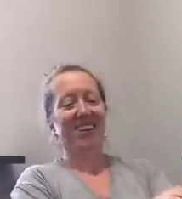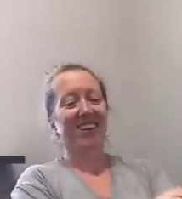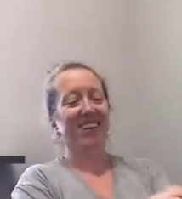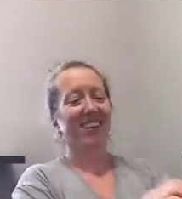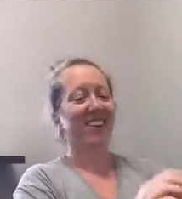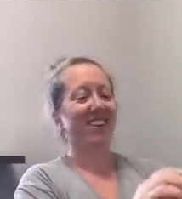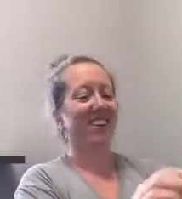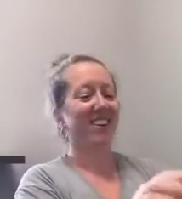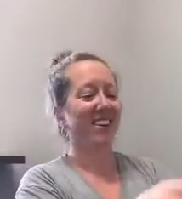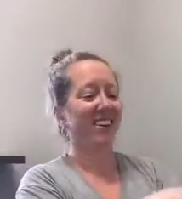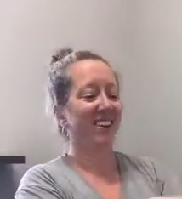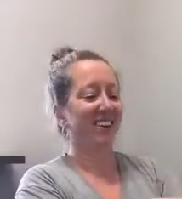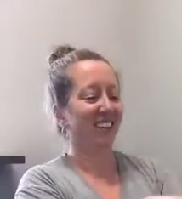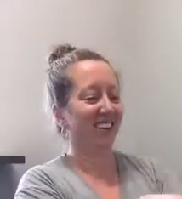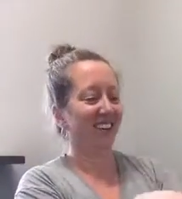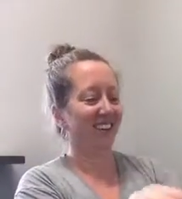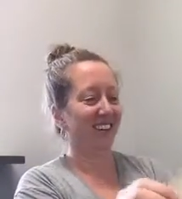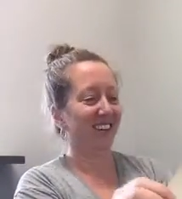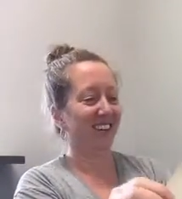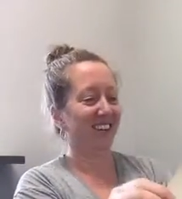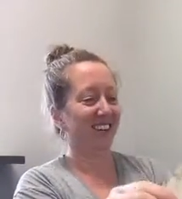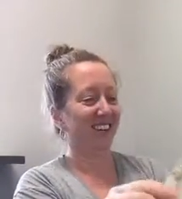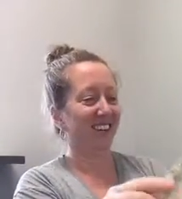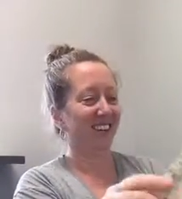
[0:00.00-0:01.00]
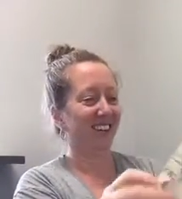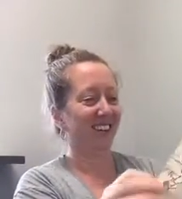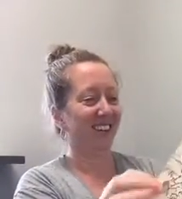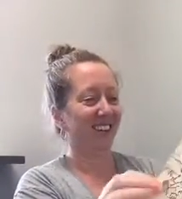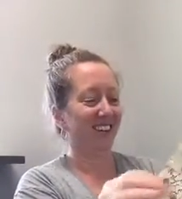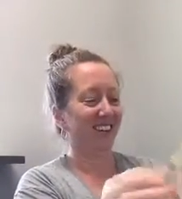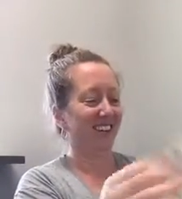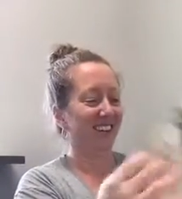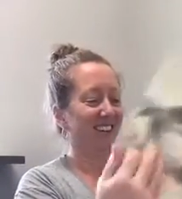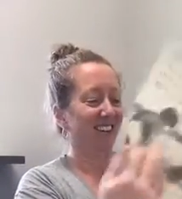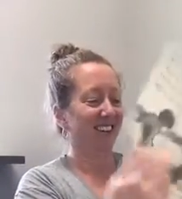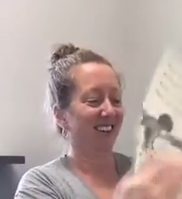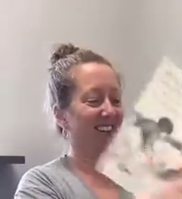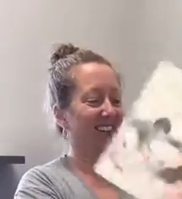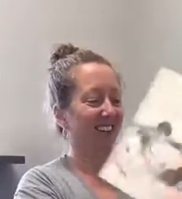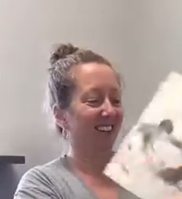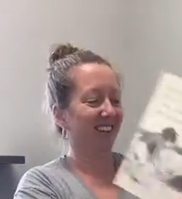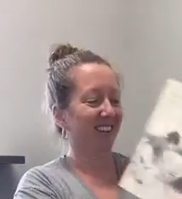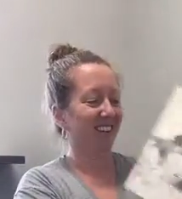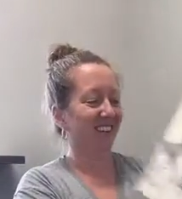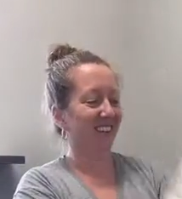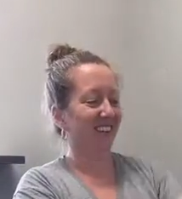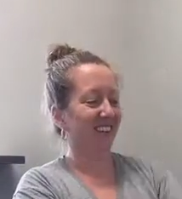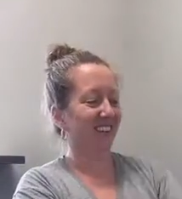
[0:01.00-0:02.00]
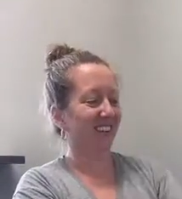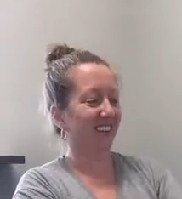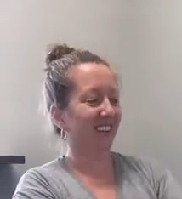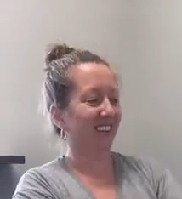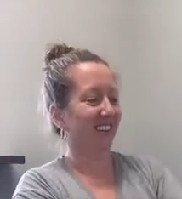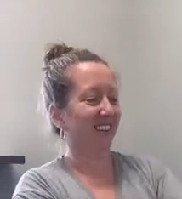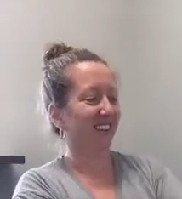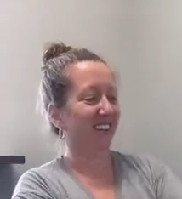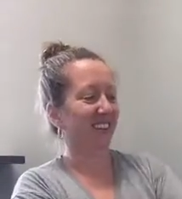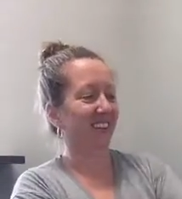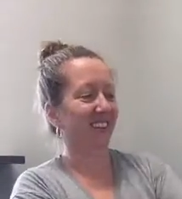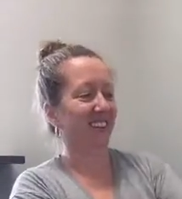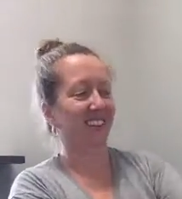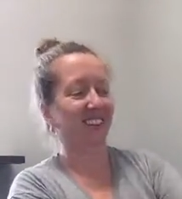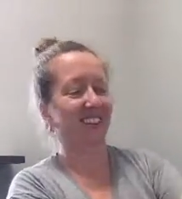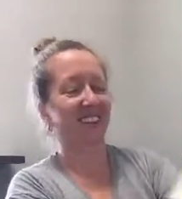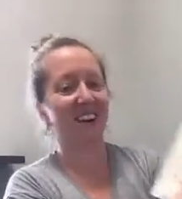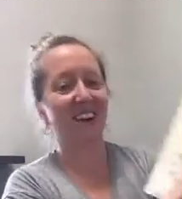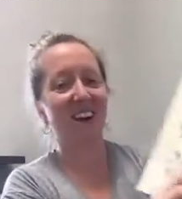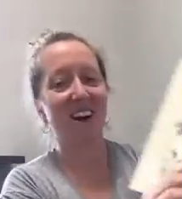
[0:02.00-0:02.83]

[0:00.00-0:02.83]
[no speech]